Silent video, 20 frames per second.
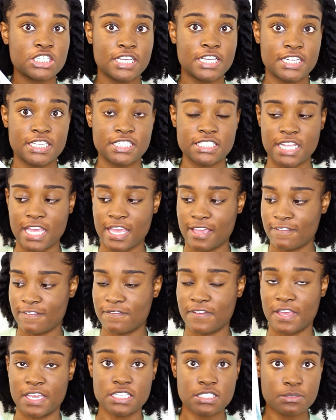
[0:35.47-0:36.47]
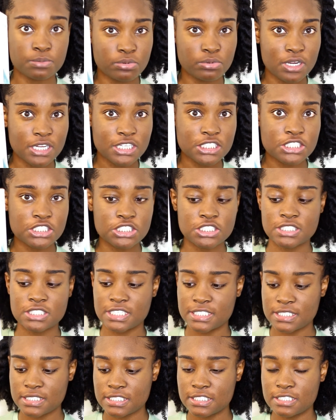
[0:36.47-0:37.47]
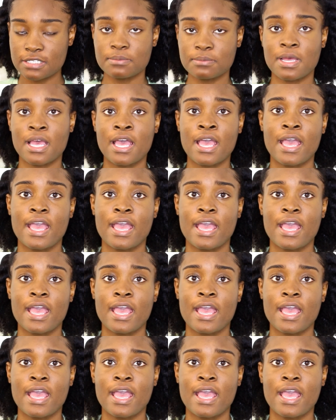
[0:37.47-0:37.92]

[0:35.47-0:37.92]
It is a face brush system,